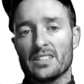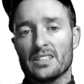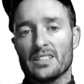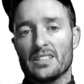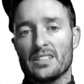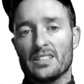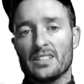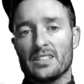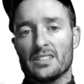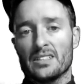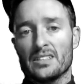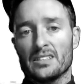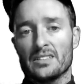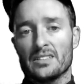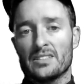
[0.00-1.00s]

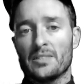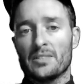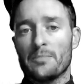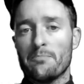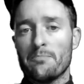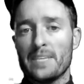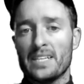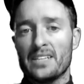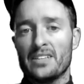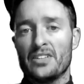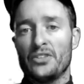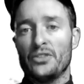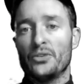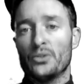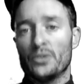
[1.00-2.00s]
to submit
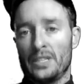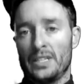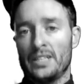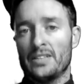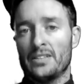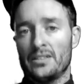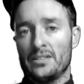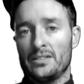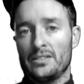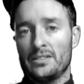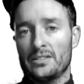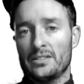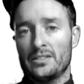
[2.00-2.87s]
the URL